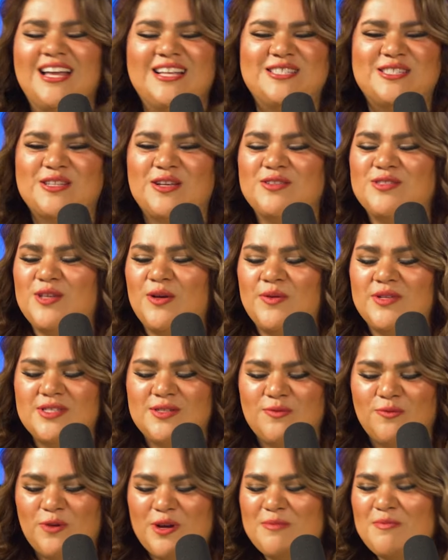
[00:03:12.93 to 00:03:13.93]
it's so it's
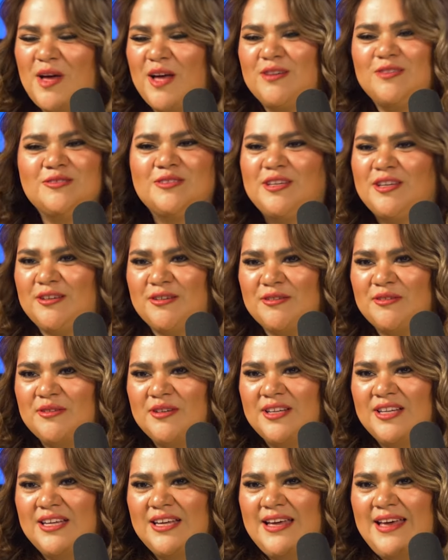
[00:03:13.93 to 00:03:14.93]
remodel you,
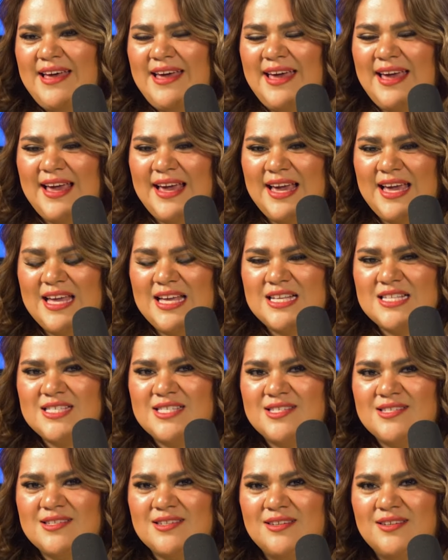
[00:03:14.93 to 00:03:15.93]

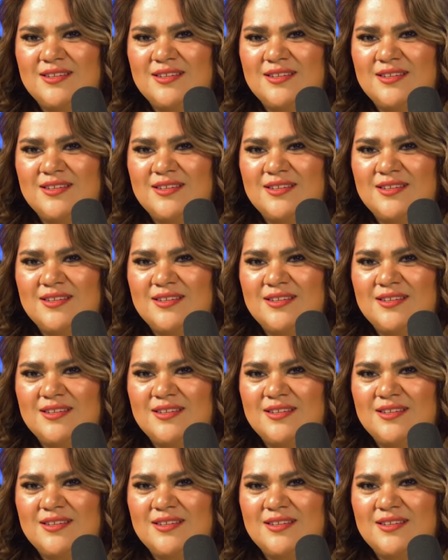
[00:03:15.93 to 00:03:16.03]
and